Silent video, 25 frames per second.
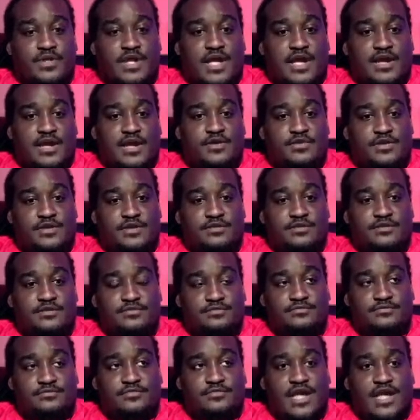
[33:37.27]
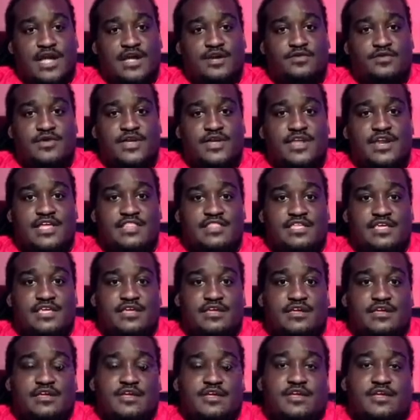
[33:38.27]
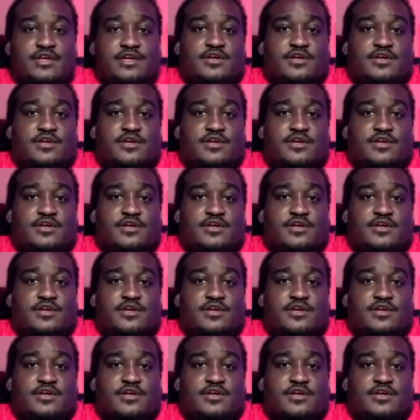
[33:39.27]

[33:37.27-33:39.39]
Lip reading: I agree. And I think